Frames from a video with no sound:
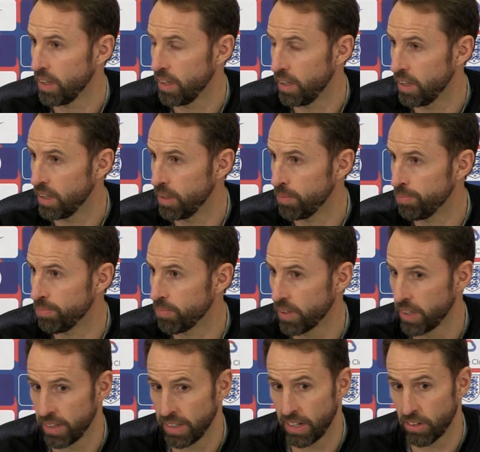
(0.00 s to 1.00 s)
Um,
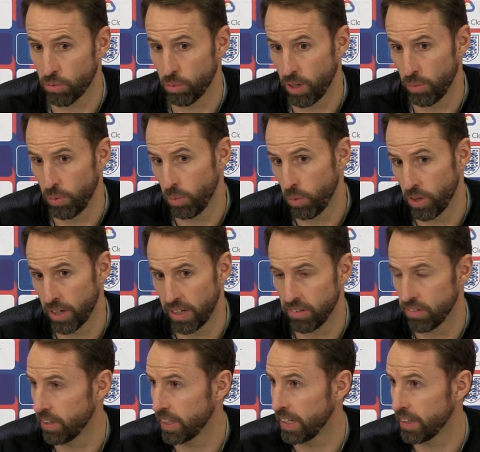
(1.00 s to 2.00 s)
and that's why we're
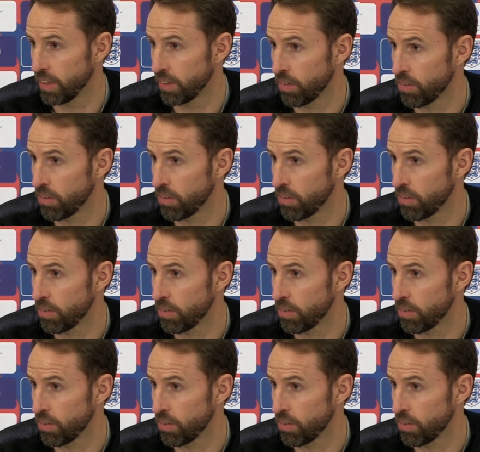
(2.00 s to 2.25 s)
working together